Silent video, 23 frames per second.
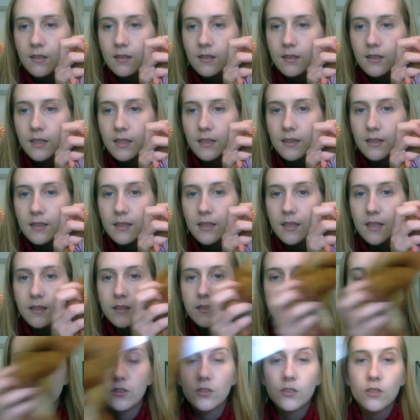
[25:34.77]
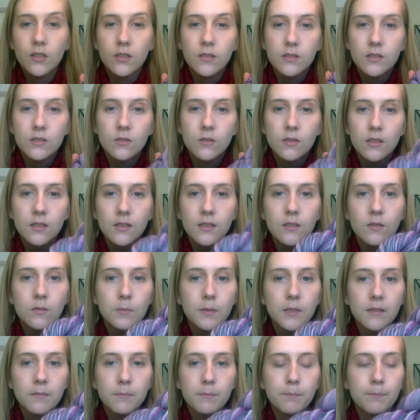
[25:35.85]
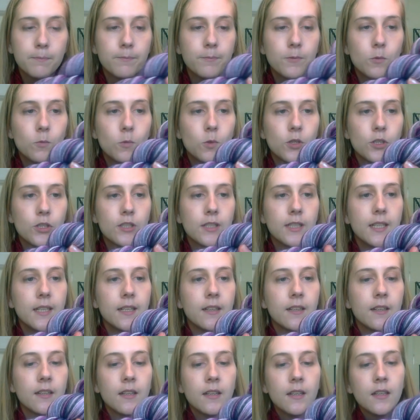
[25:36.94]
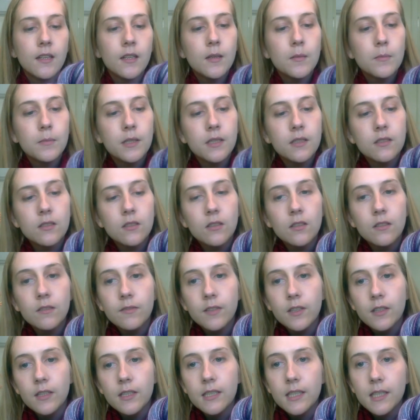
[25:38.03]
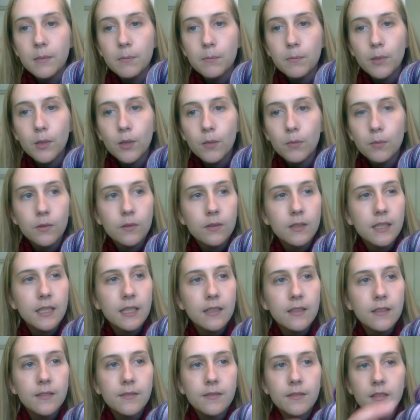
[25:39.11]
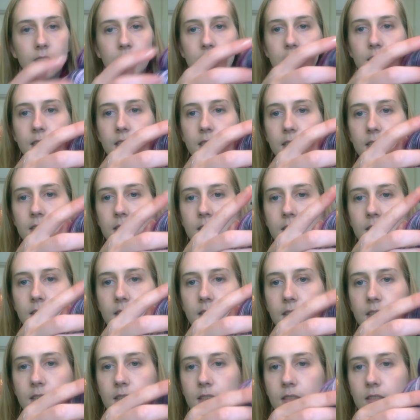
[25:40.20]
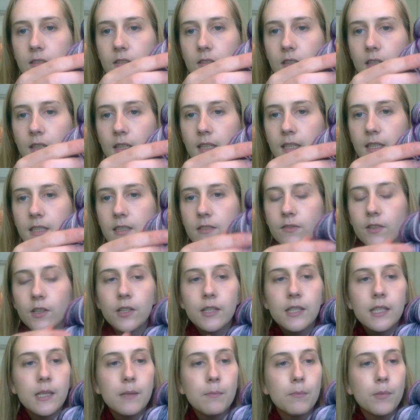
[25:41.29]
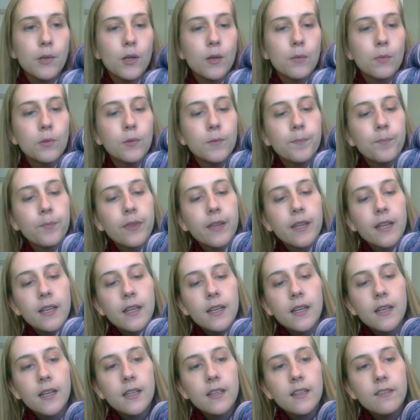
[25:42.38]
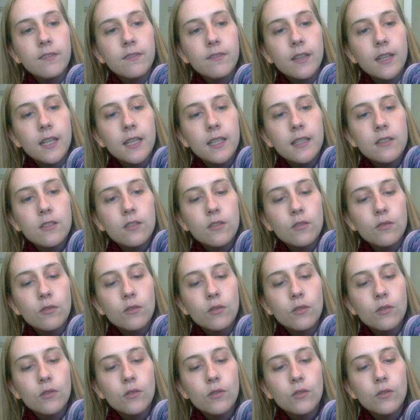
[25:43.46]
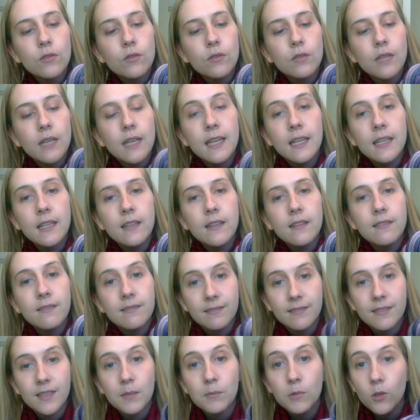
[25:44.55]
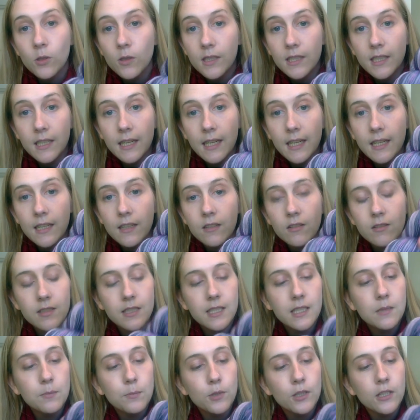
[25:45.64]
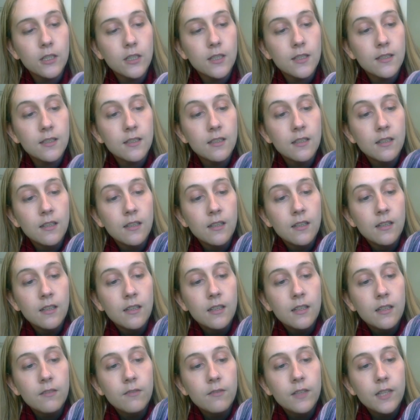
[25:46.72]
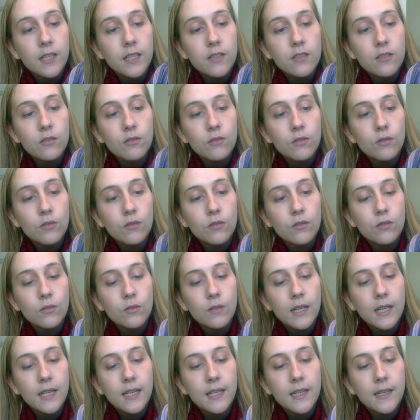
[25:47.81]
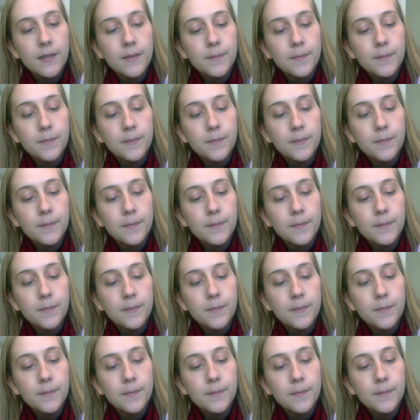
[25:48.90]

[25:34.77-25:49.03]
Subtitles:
get the colour to show. It's all a little bit washed out, but it's got a very deep purple in it. See this little guy, he's very deep purple, and he fades through to he. I'm calling it he because he's Prince. Fades through to a